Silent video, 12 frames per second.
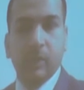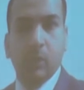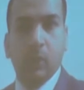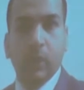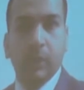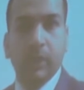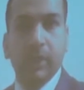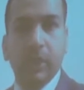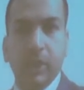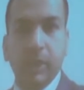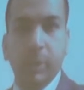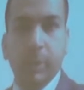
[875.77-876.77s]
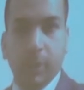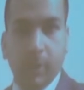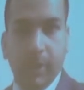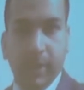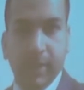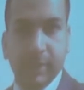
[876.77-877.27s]
what we are looking to
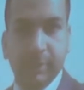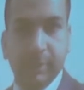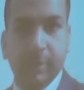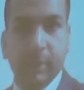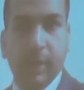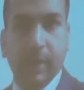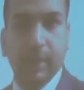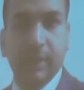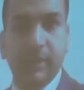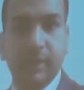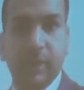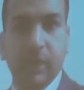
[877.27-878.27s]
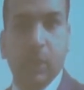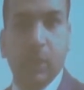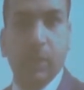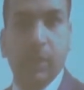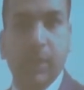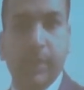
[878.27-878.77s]
provide is list
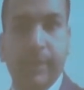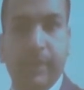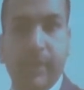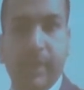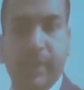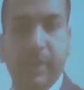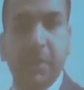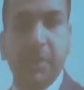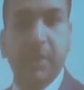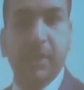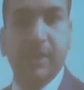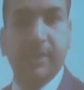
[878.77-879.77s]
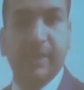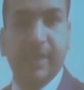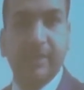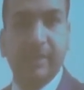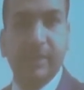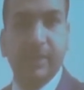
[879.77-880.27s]
your tokenized
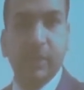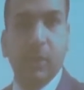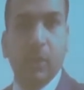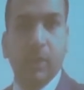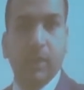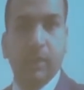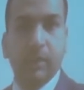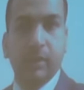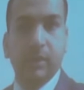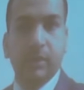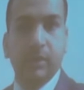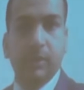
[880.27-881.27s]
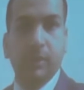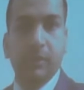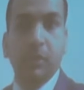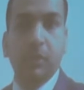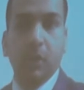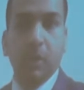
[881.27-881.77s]
assets on our
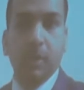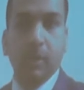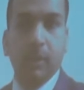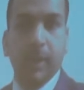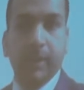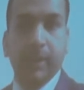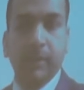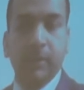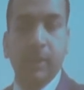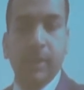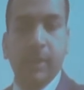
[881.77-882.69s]
global venue.